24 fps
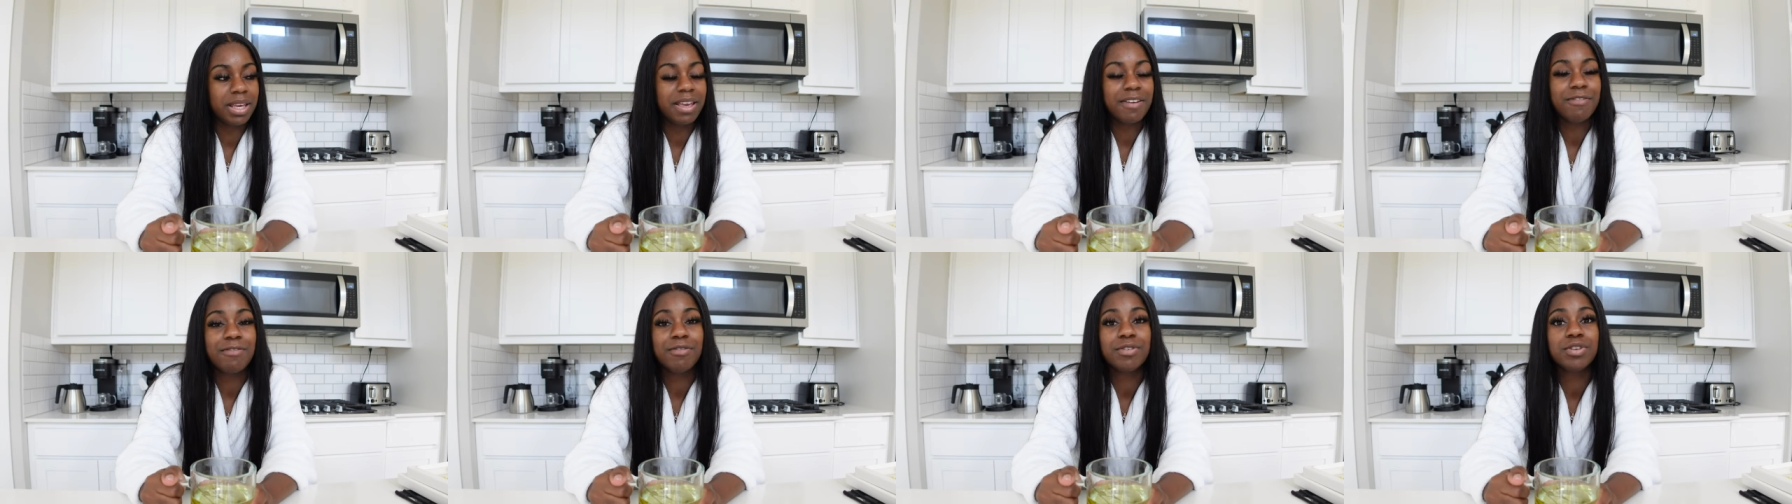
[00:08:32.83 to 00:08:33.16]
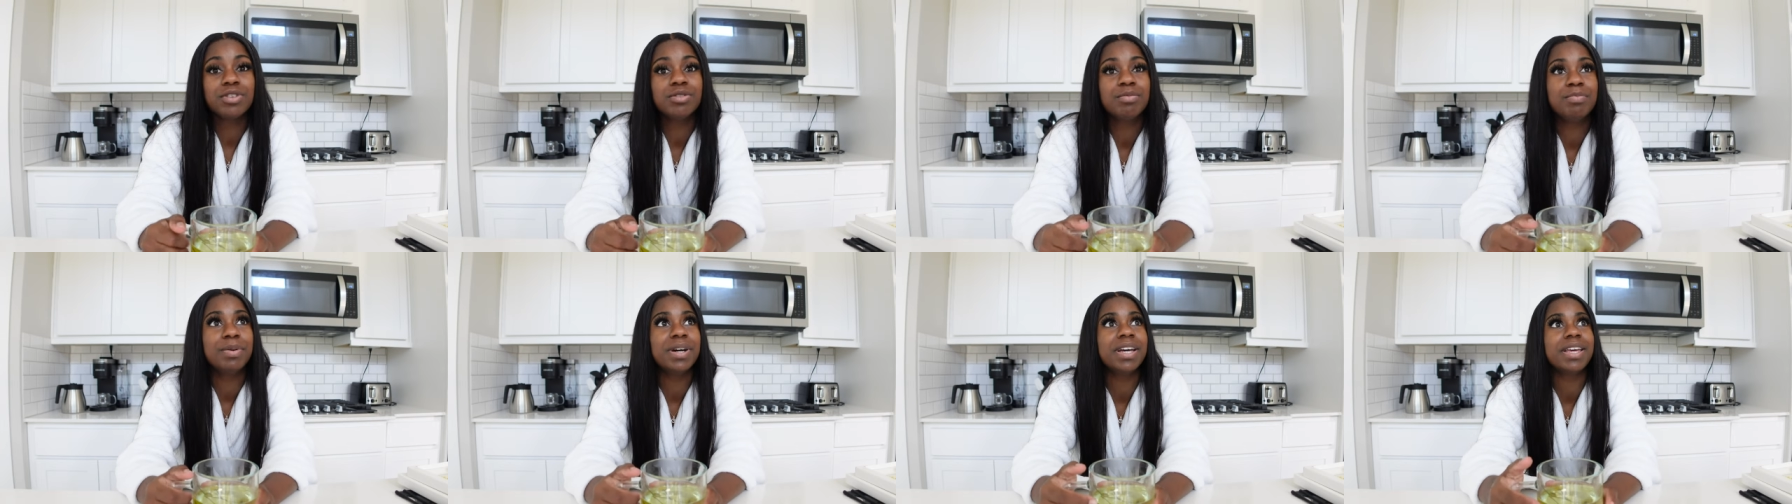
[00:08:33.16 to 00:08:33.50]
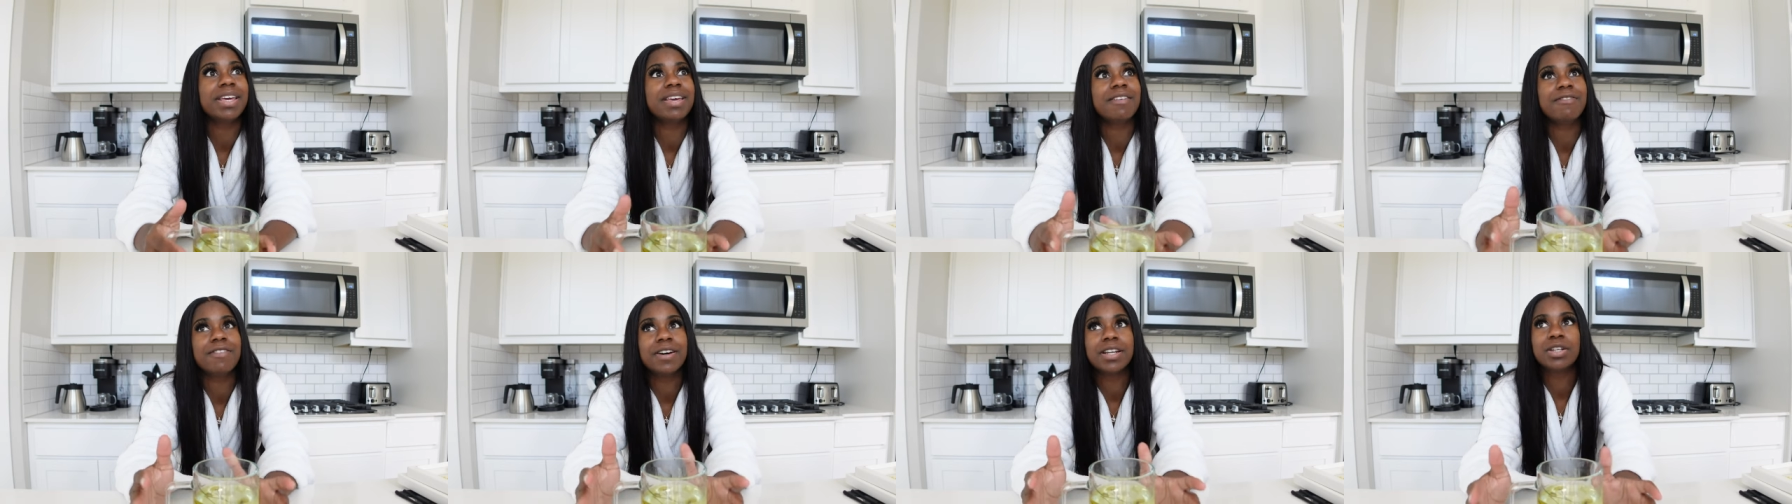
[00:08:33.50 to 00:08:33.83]
if
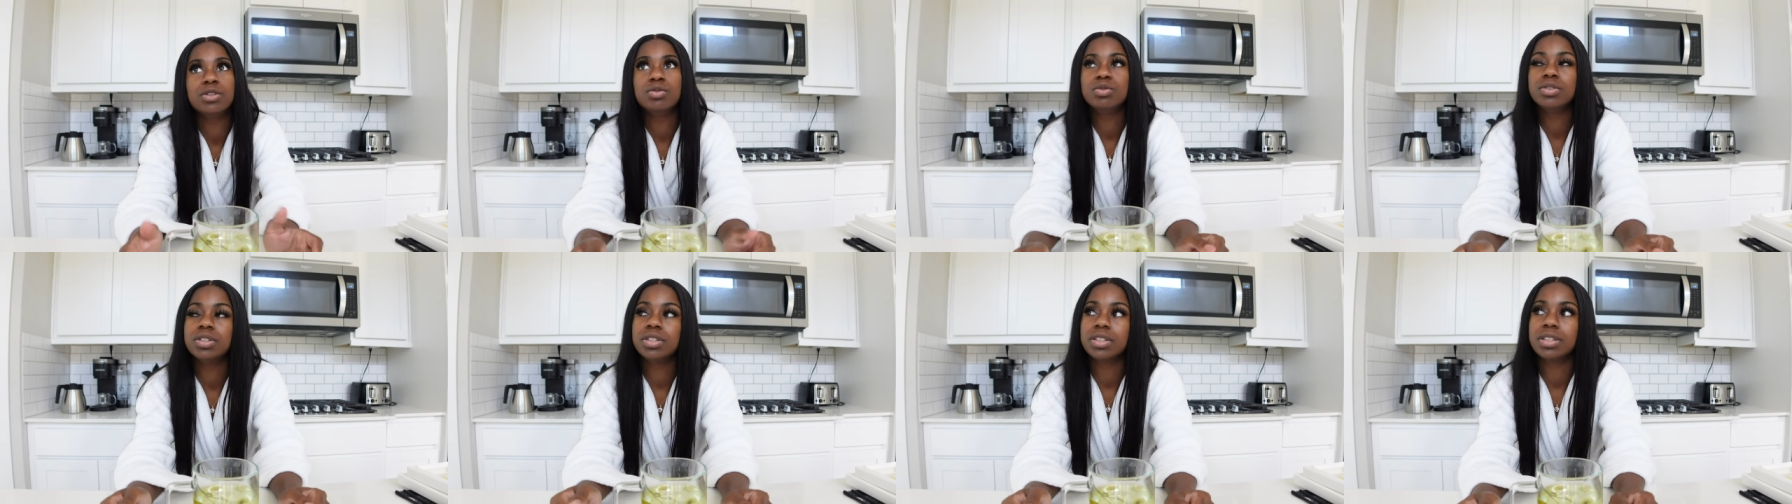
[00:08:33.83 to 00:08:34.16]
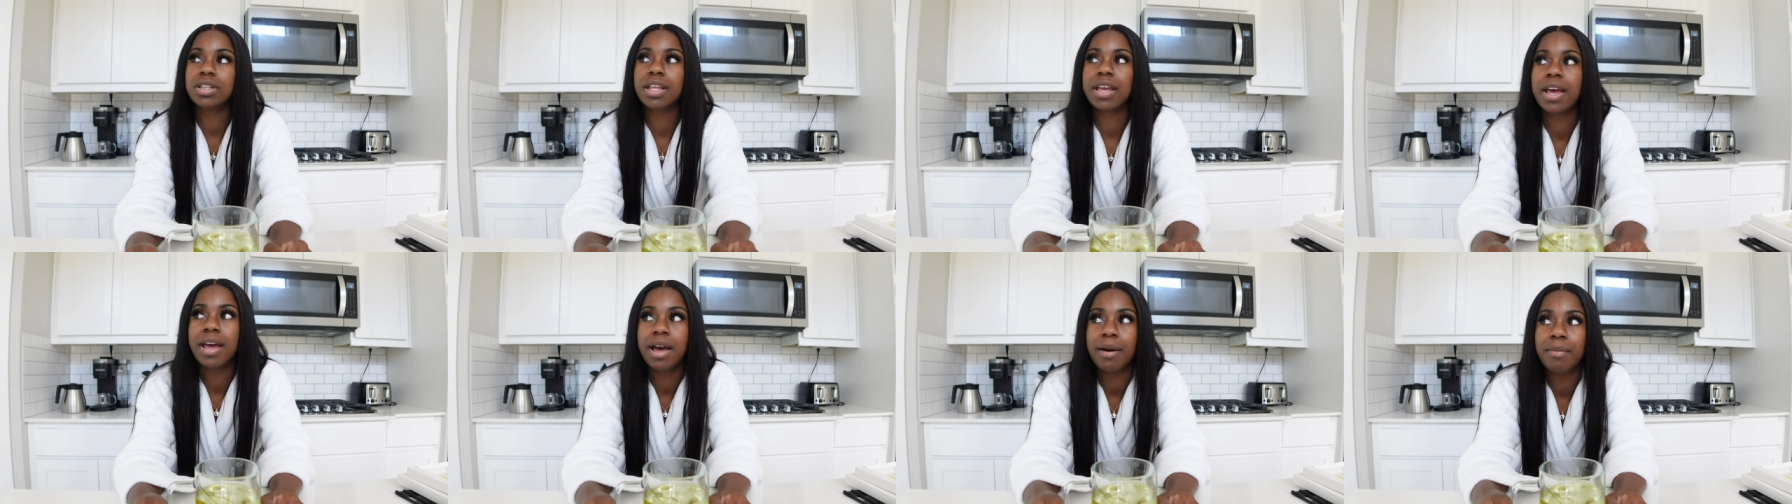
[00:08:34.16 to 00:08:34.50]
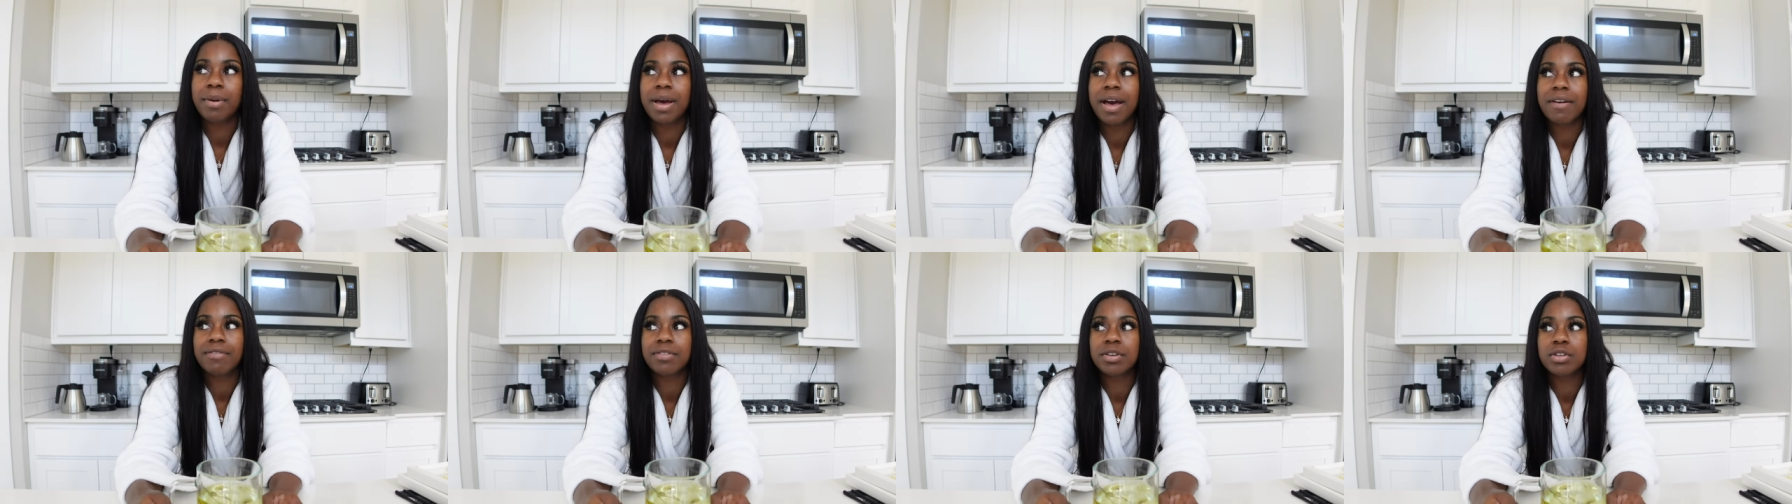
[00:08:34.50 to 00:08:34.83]
But if I do cook that, I'm
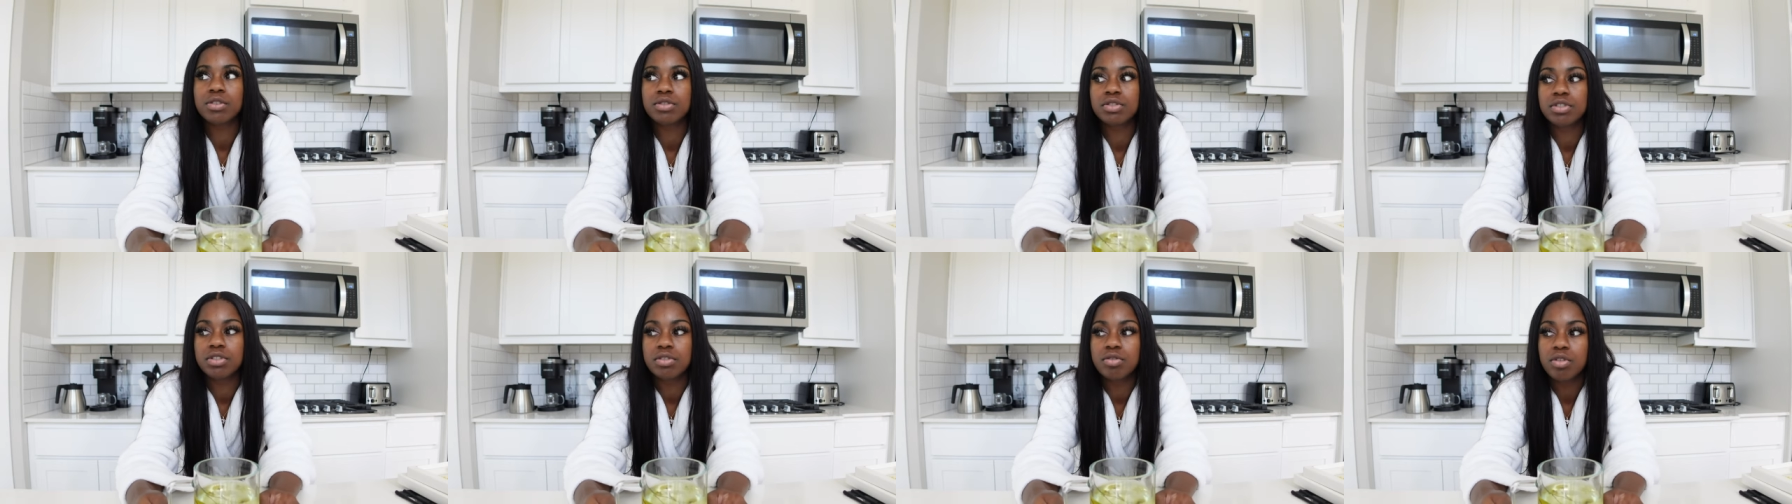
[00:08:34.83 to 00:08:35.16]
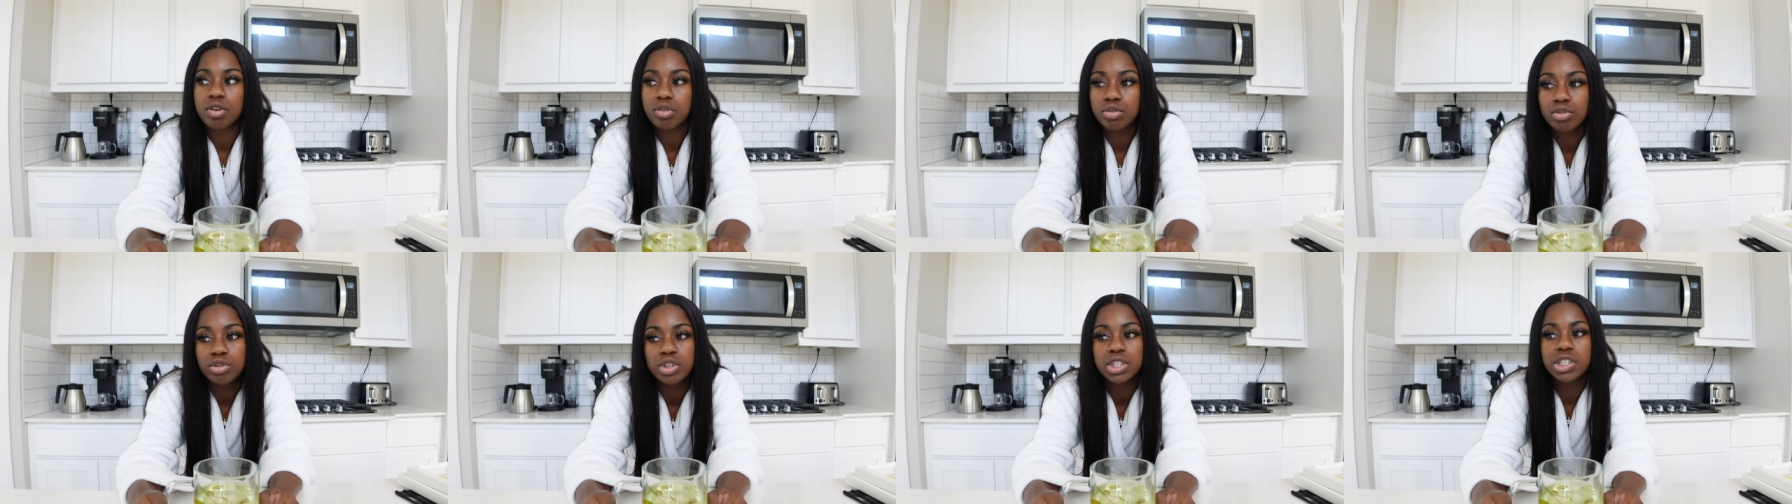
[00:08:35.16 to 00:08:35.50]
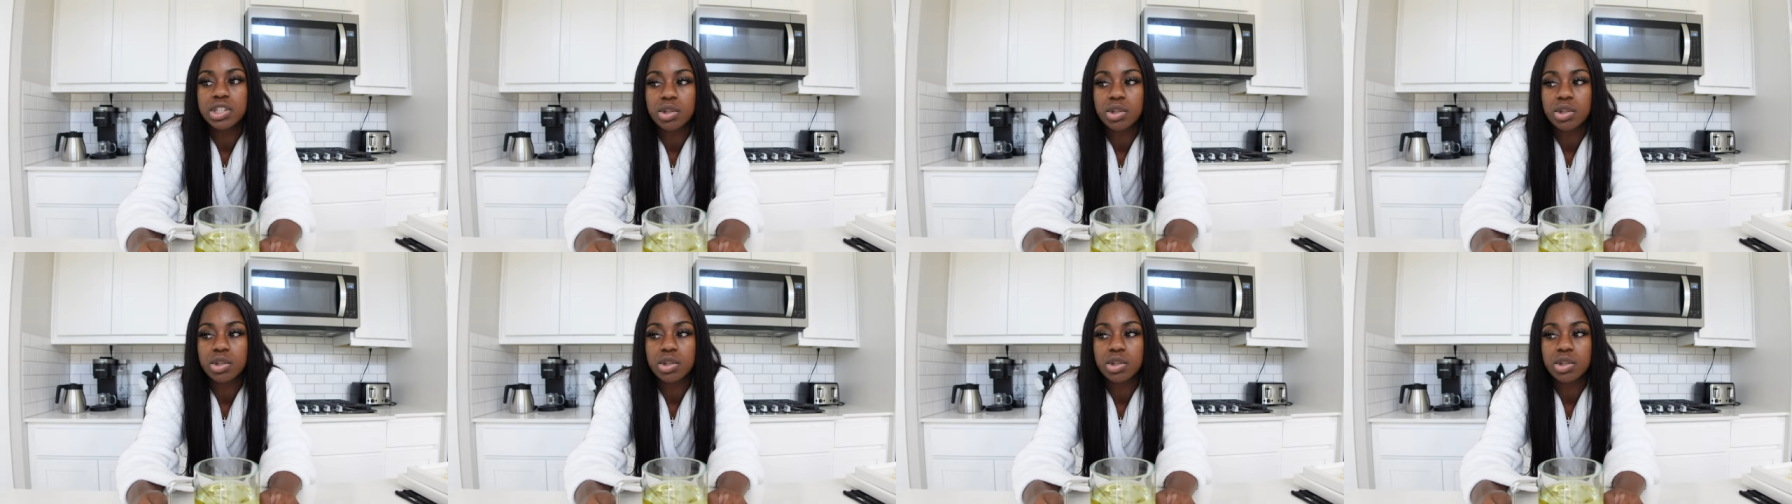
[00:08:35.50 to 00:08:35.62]
going to have to go to the grocery